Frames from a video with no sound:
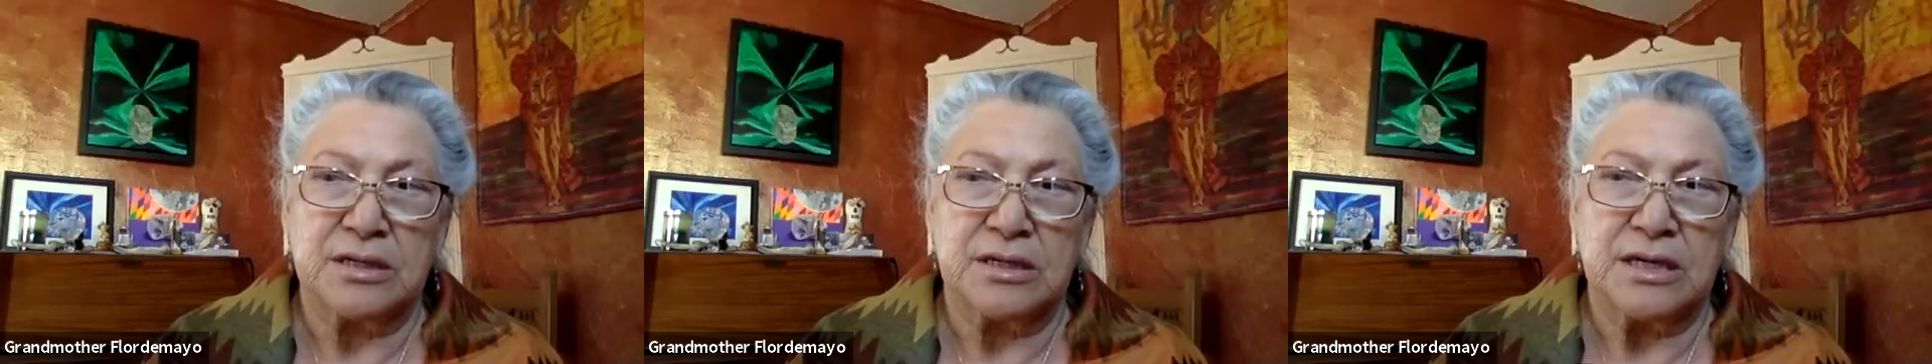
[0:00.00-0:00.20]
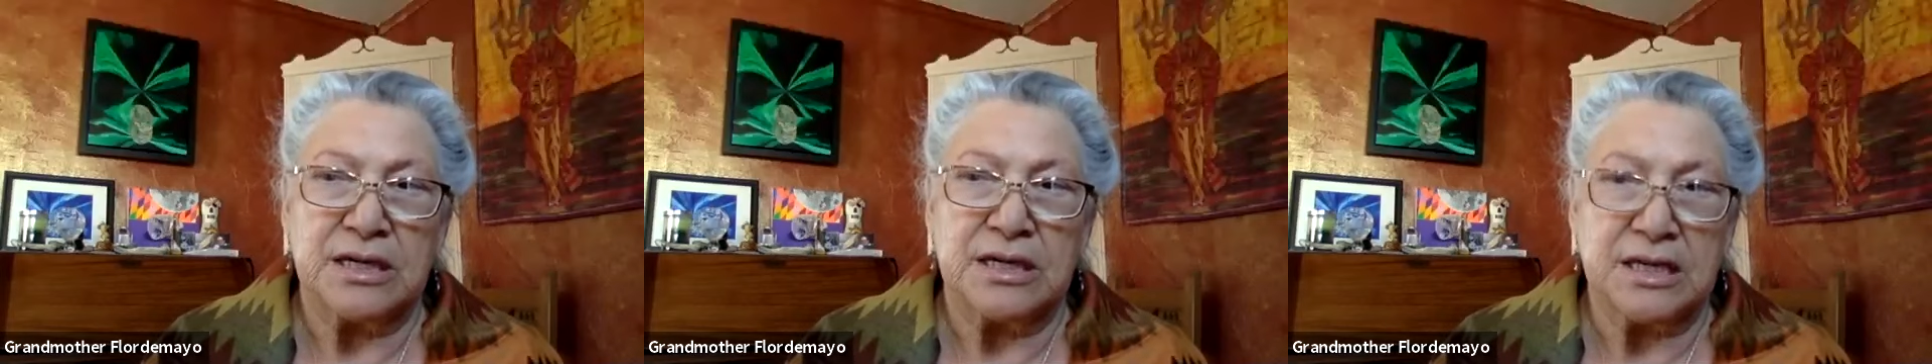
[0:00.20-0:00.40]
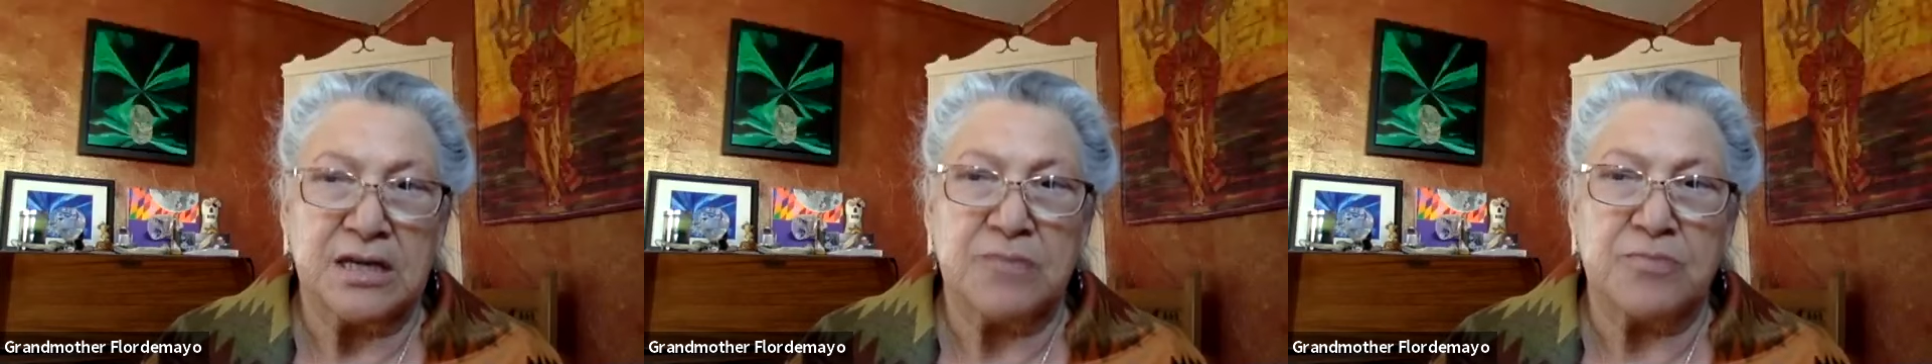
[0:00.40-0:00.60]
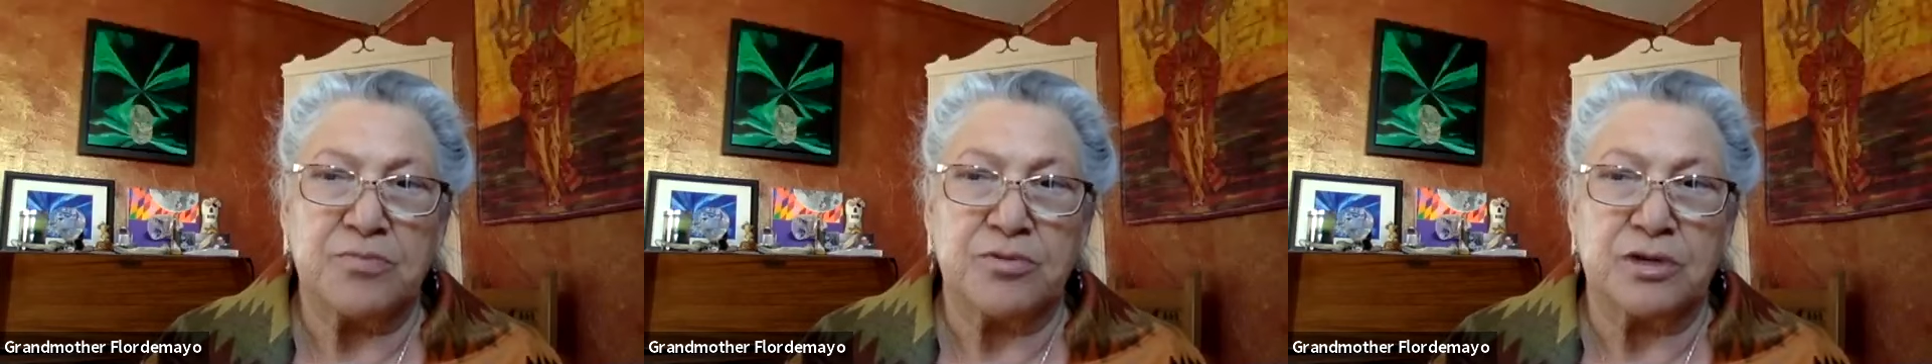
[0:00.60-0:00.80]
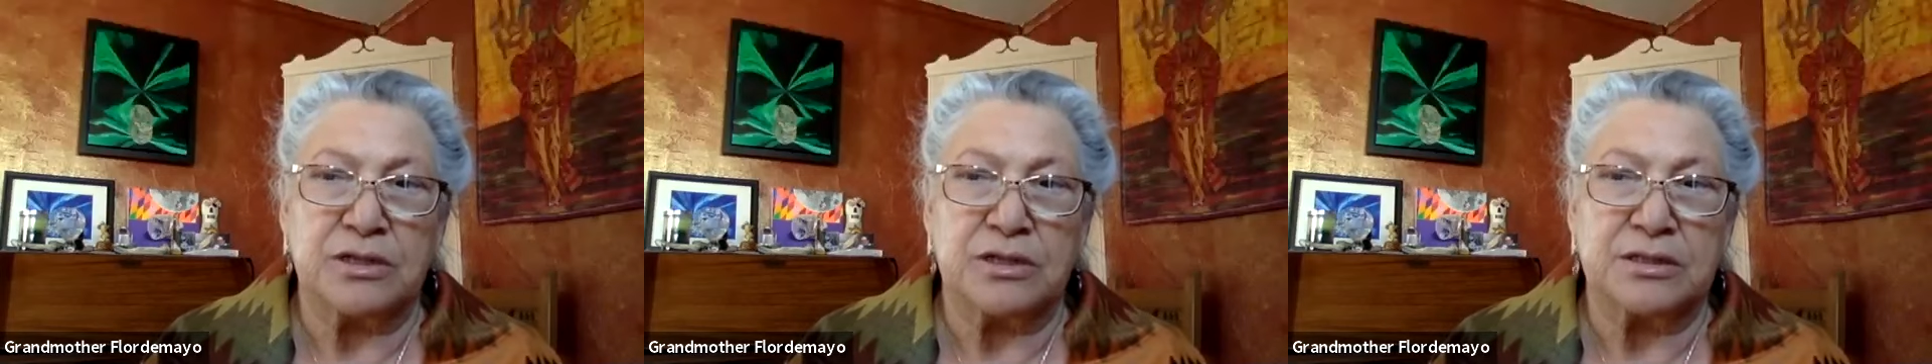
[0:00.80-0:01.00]
and he
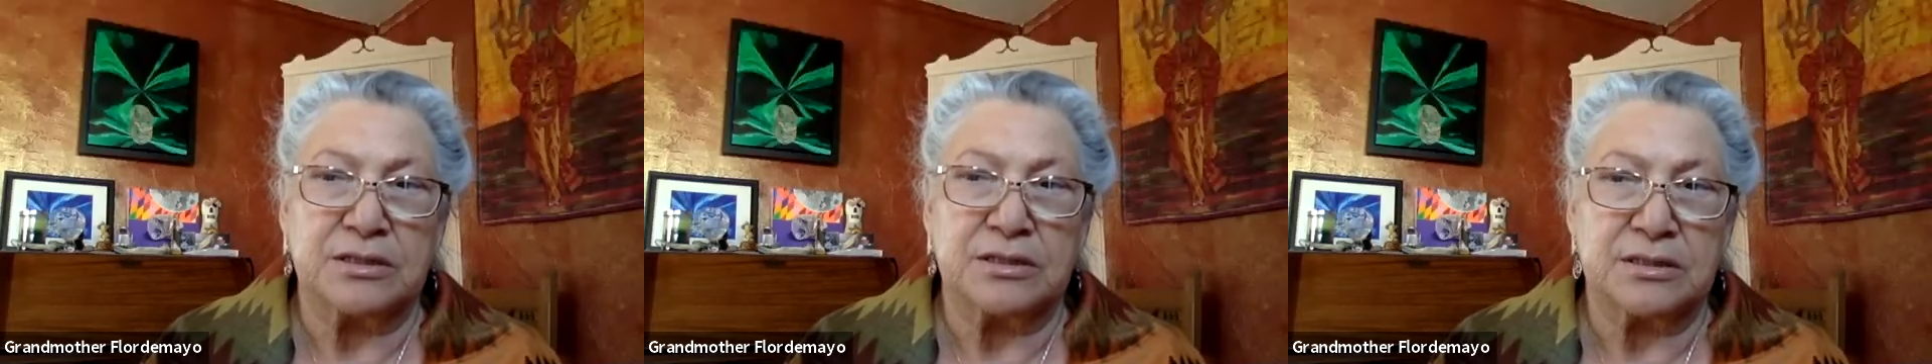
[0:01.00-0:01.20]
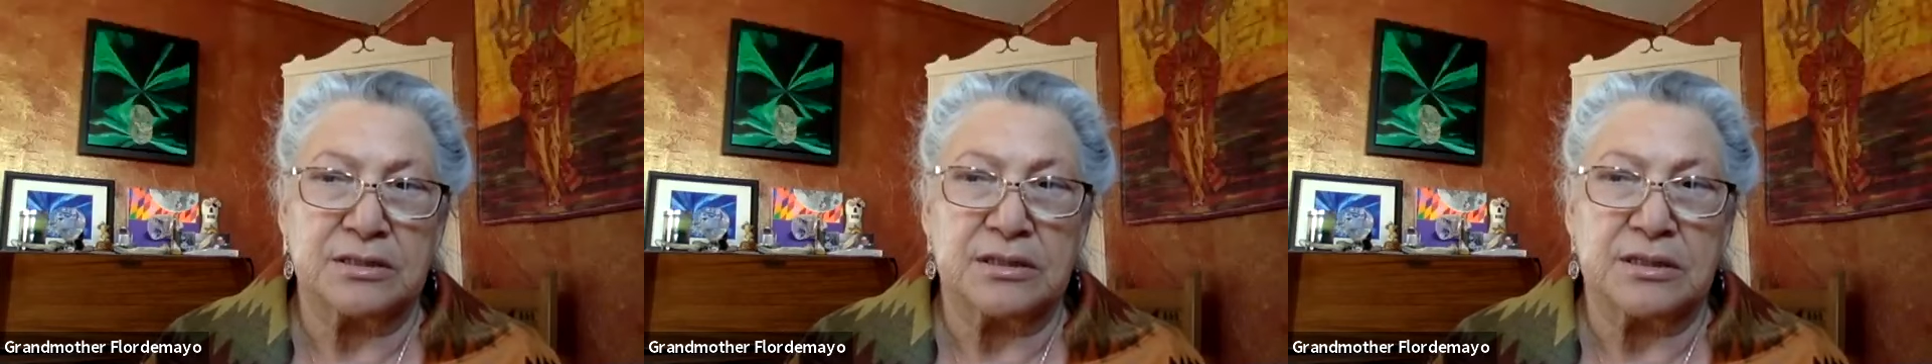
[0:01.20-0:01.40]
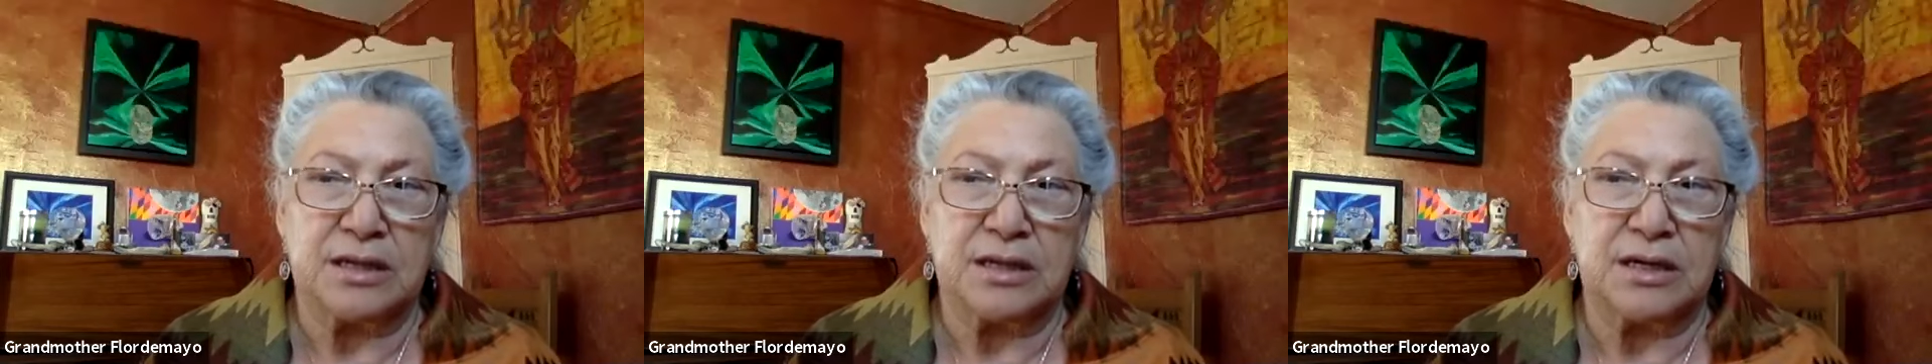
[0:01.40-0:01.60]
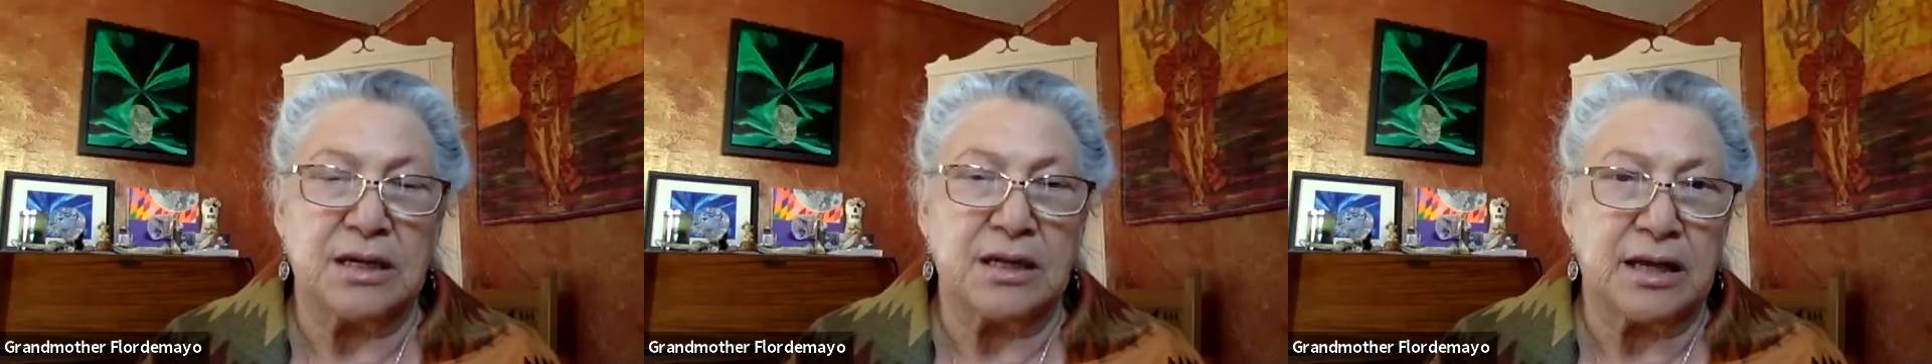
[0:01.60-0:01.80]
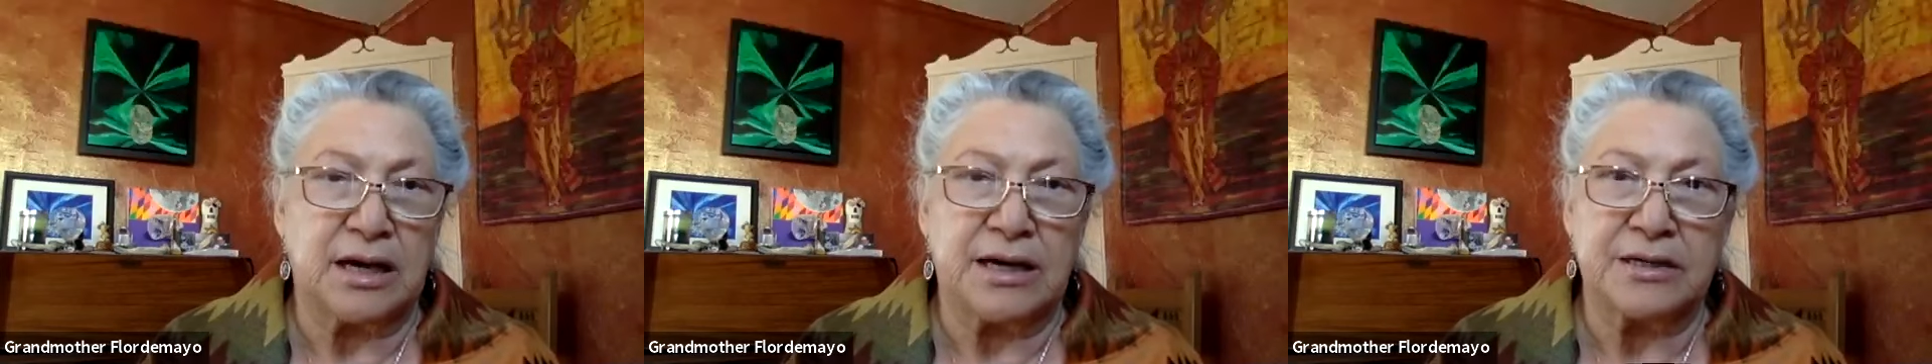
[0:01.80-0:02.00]
brought a
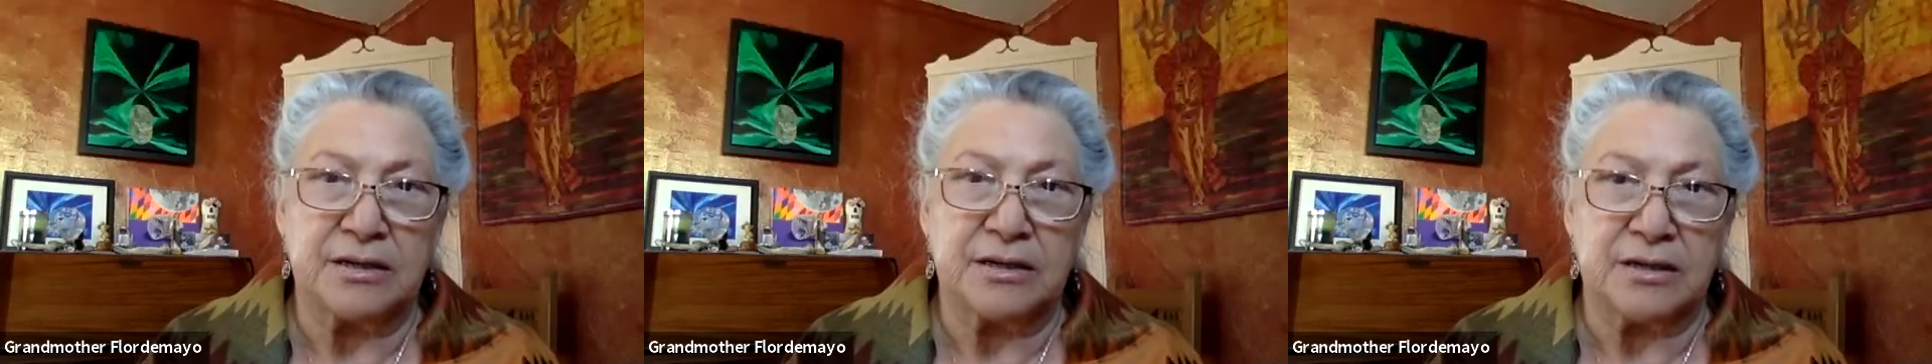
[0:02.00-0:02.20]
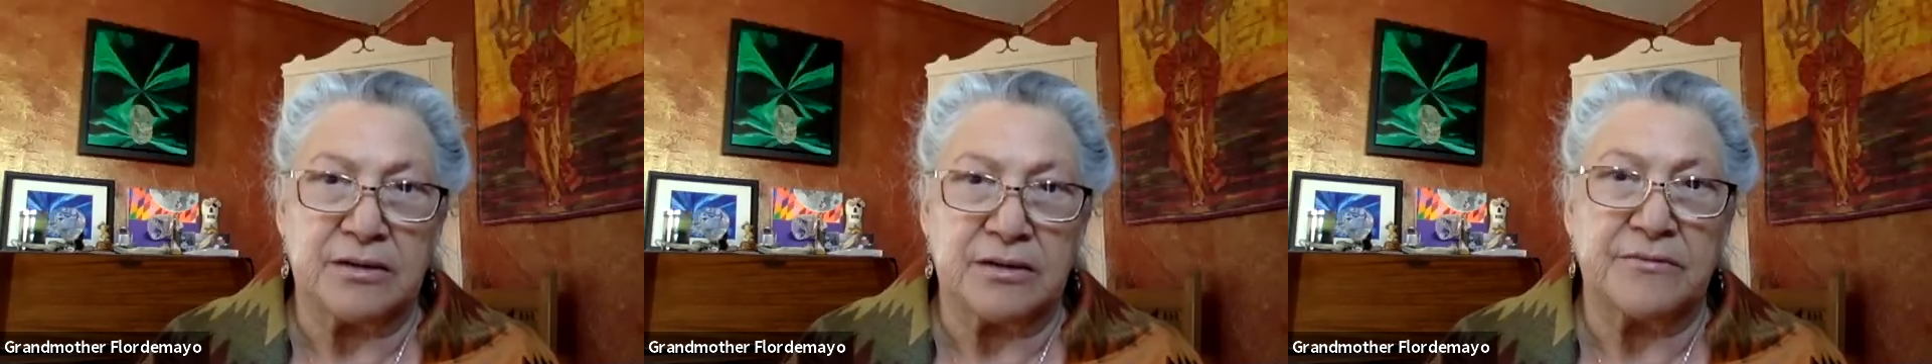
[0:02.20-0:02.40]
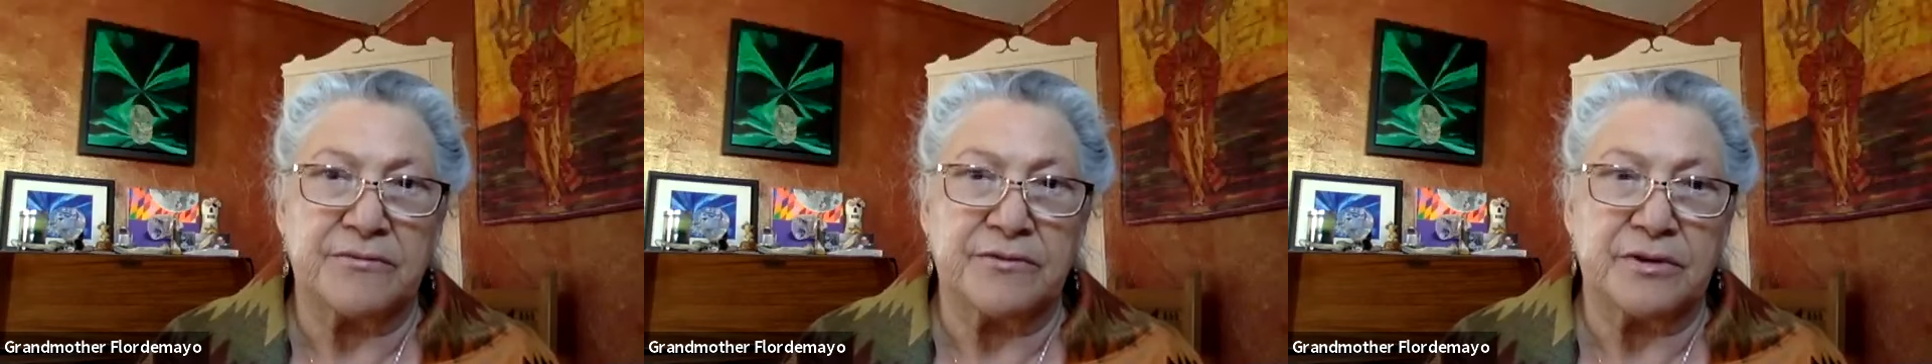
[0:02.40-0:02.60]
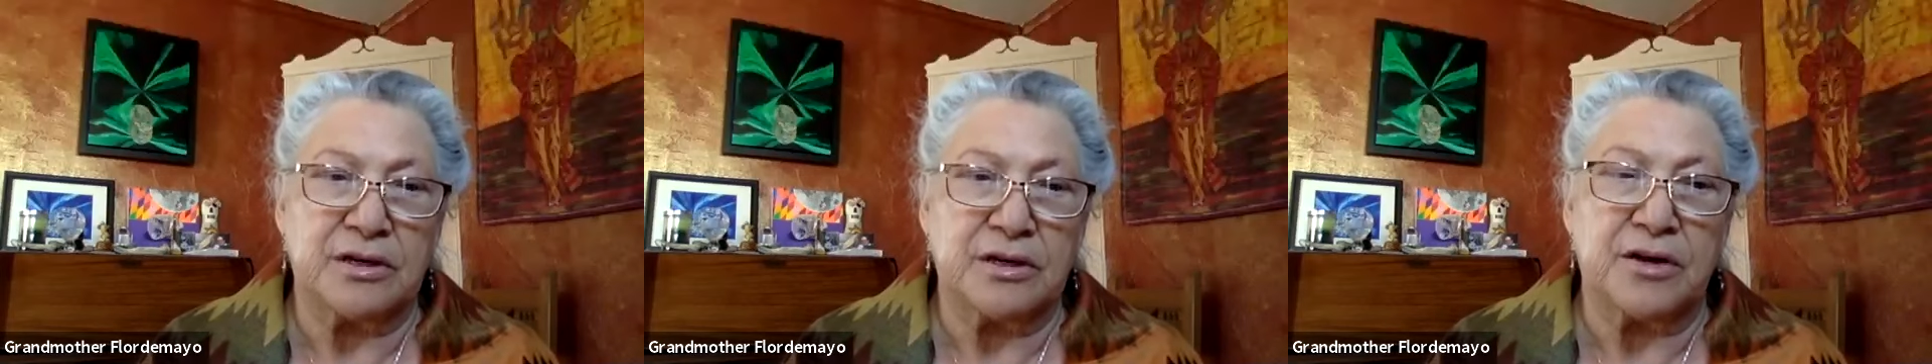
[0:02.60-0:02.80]
lot of